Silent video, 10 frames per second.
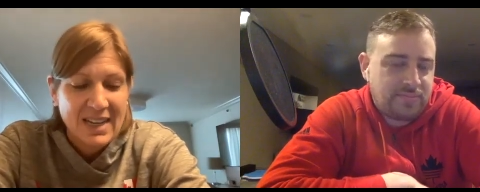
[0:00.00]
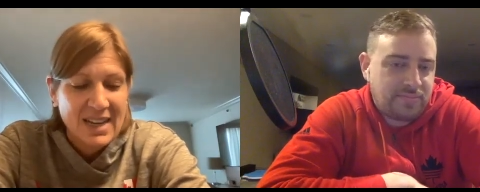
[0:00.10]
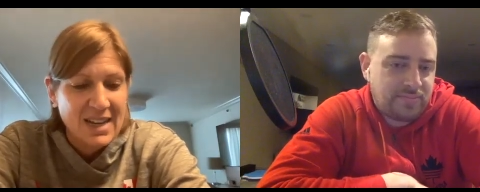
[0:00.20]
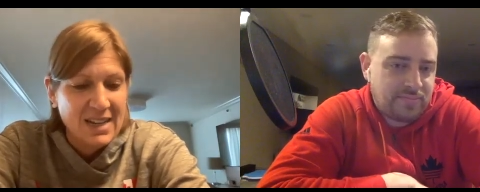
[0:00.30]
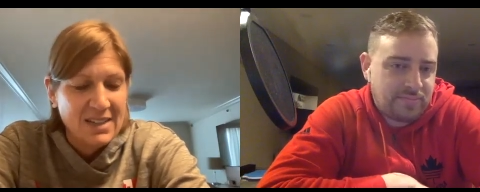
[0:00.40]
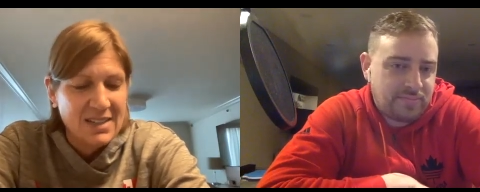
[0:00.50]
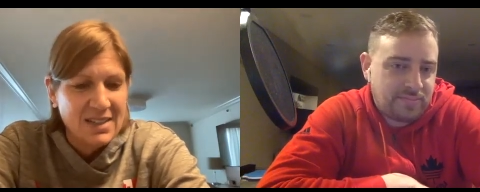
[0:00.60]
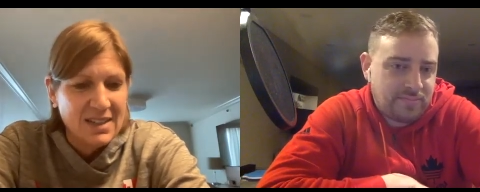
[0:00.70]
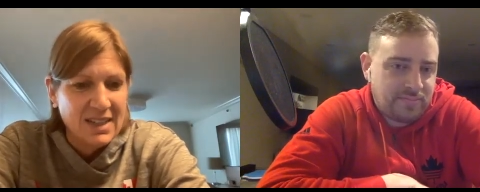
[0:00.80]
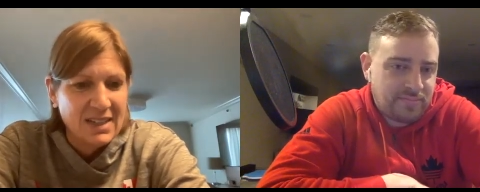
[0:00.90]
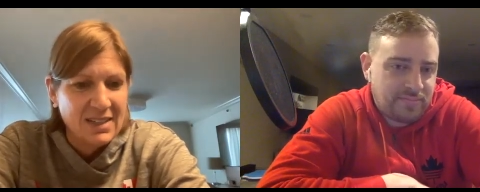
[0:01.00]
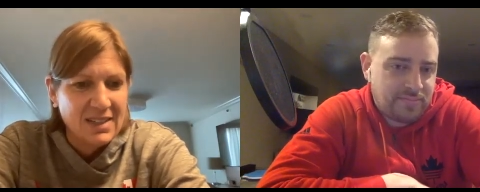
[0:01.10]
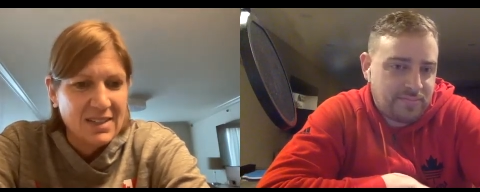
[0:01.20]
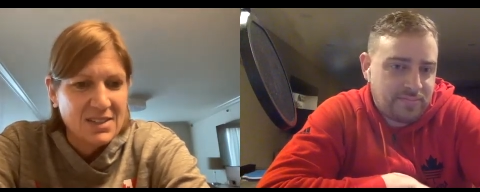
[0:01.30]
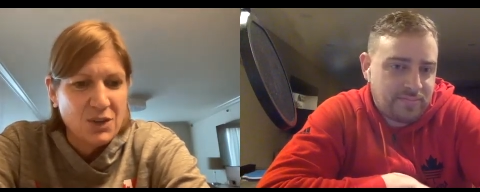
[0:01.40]
Speaker 1: and uh,
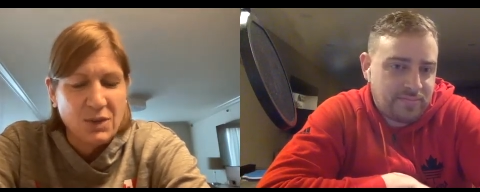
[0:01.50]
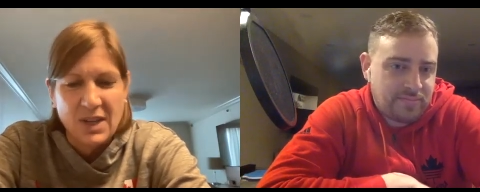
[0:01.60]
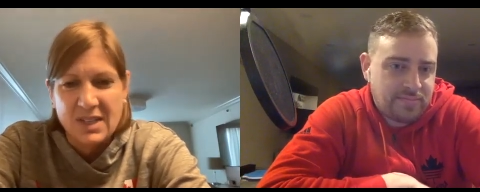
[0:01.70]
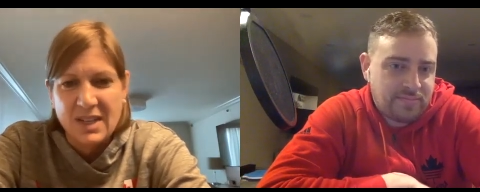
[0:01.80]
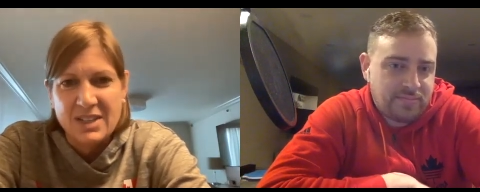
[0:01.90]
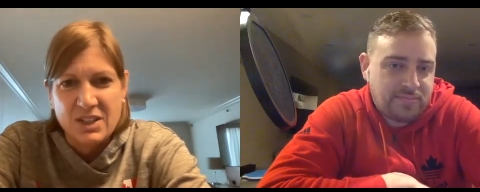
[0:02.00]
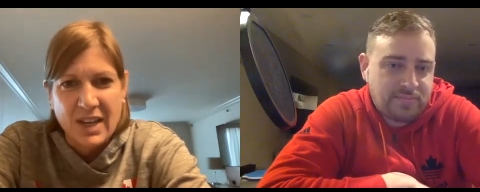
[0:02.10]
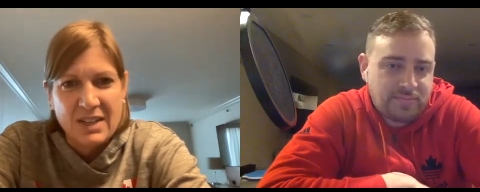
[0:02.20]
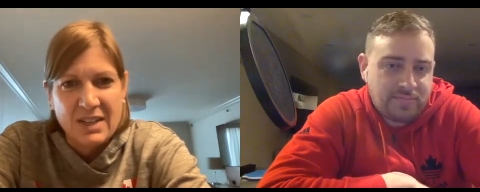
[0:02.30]
so I, I just gained